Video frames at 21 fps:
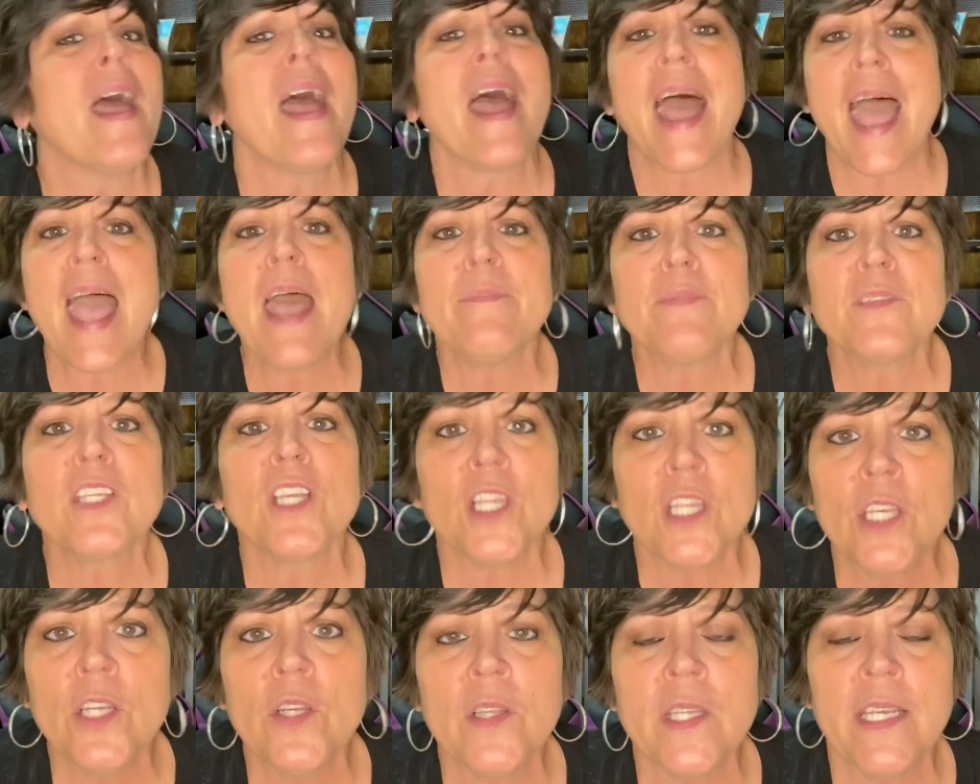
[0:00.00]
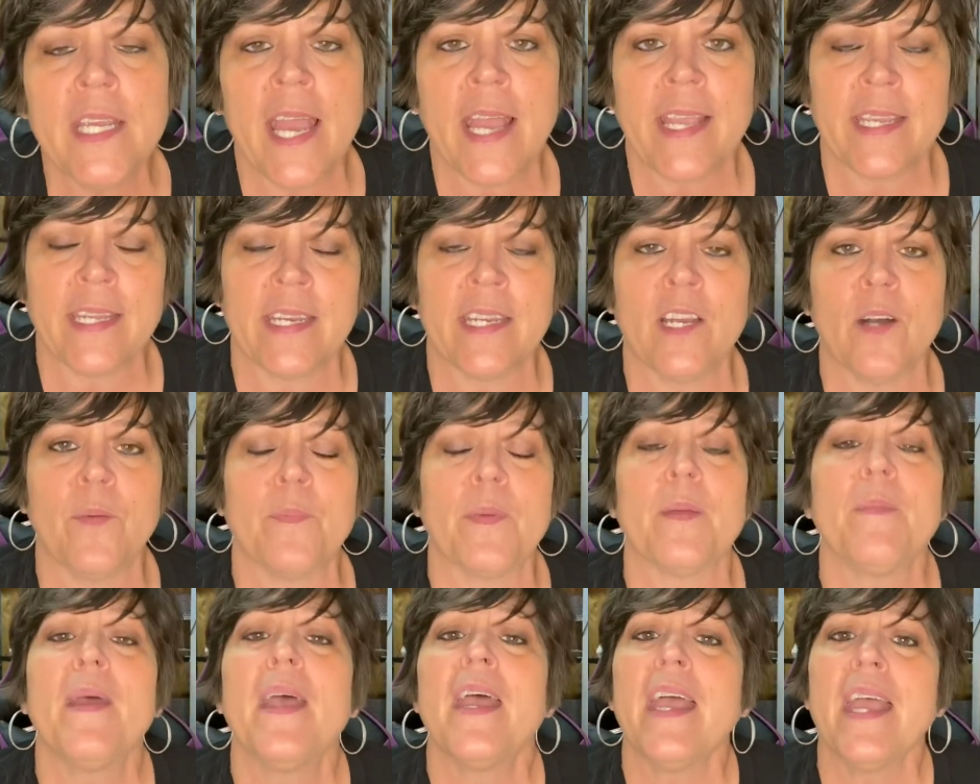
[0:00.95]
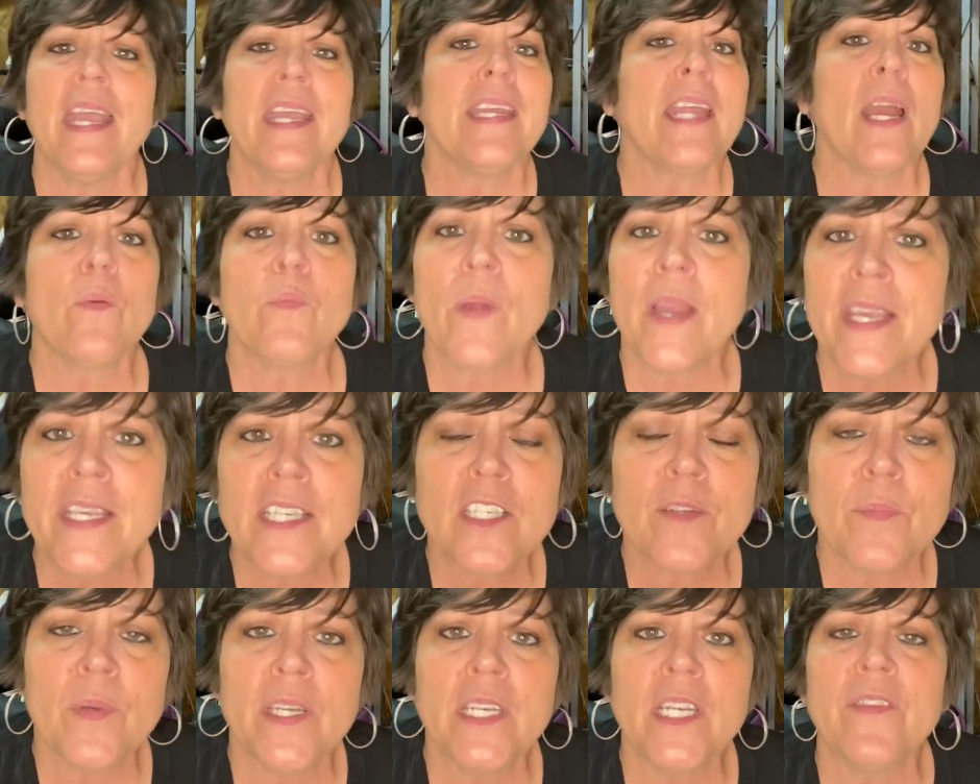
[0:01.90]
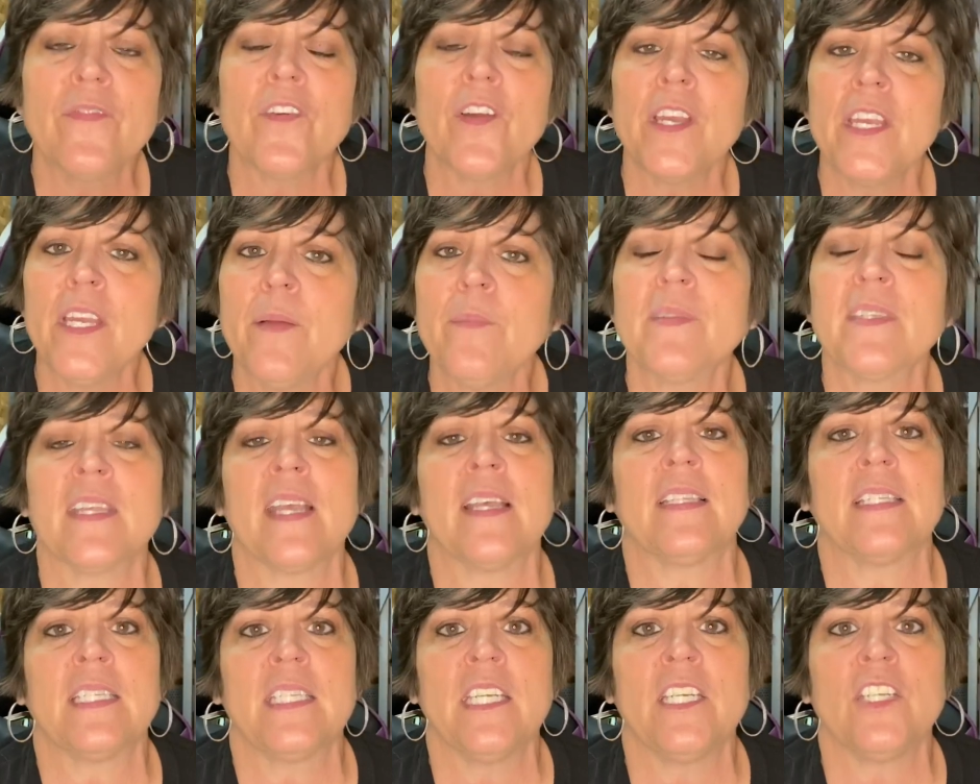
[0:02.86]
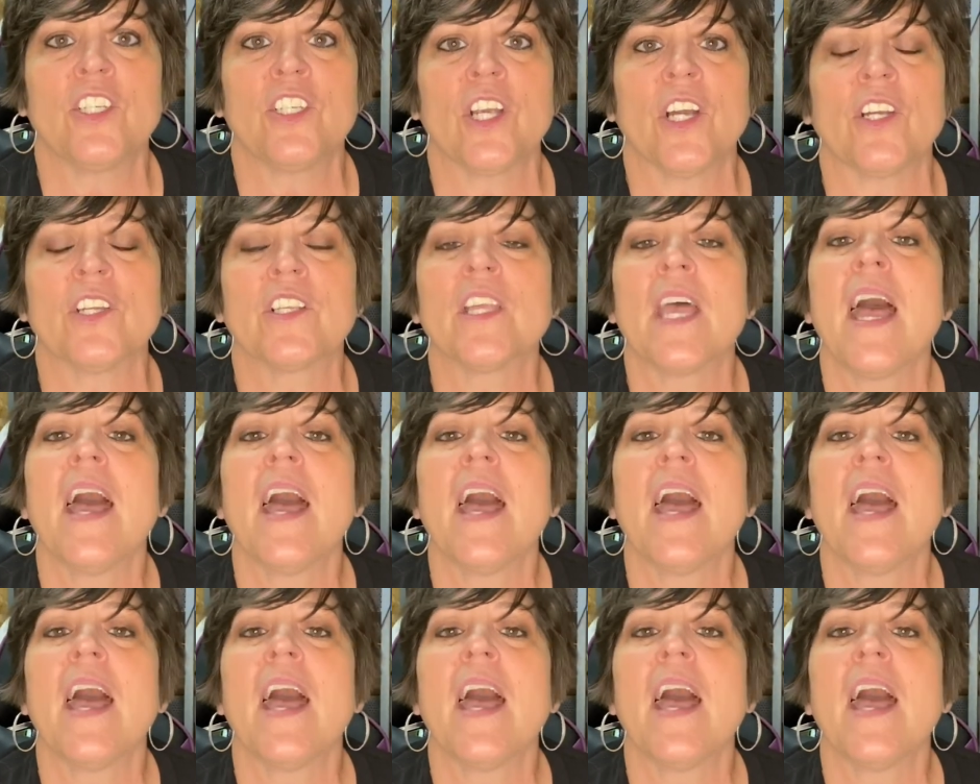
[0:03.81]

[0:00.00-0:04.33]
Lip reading: Absolutely, I can help him. And I raised money for him selling t-shirts.